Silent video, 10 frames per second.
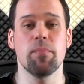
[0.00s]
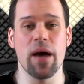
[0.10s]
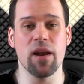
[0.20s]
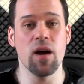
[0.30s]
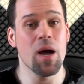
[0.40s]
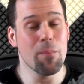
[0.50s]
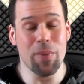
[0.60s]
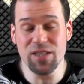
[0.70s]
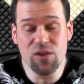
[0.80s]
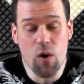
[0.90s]
a bit better,
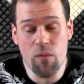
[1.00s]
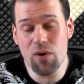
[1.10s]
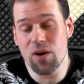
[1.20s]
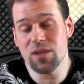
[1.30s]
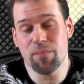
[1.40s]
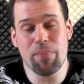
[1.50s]
but in overall the